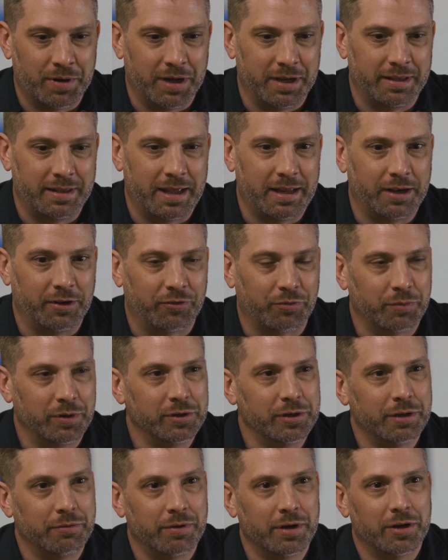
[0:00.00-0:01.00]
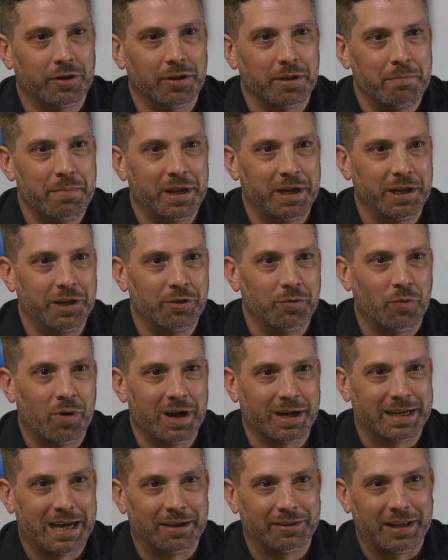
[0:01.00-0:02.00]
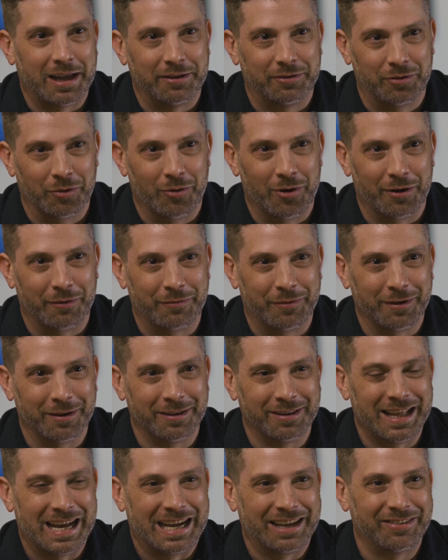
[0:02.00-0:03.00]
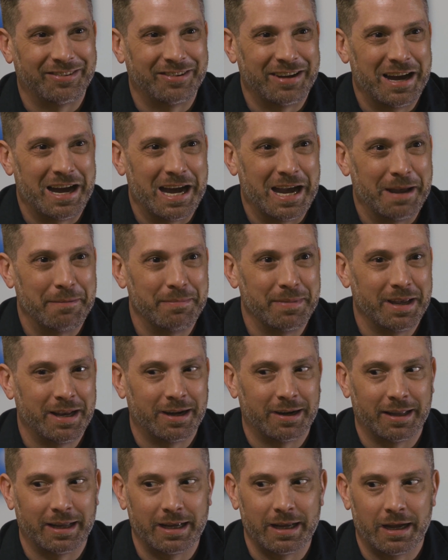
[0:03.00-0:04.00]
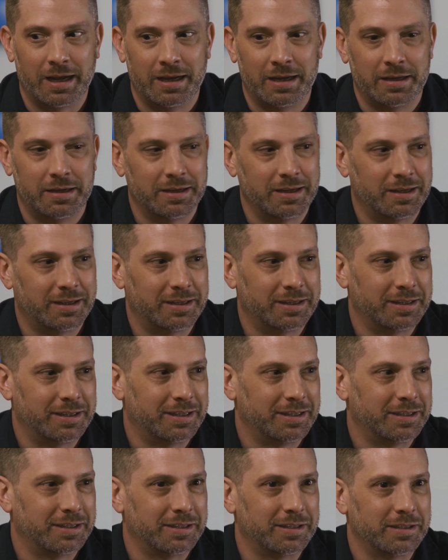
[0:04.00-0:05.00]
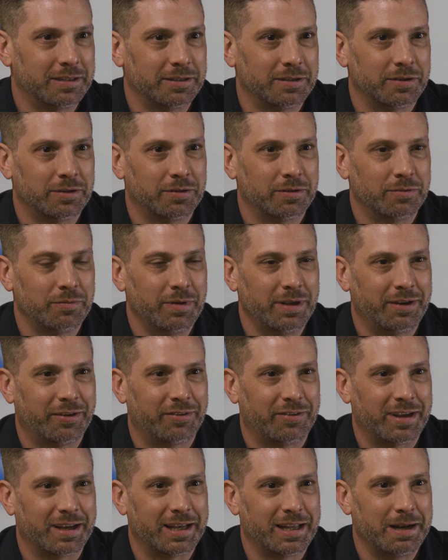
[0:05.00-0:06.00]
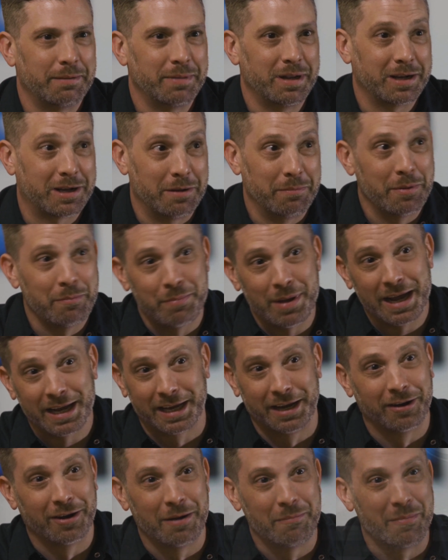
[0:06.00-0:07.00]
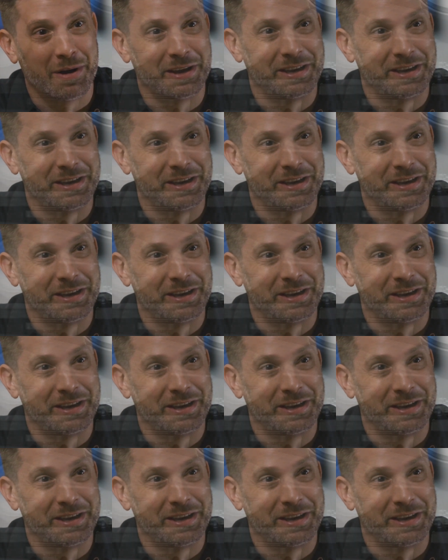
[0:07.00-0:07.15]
But then it's really real the minute you walk out that door for the last time, and you're like, uh, wait a second, I'm not coming back here on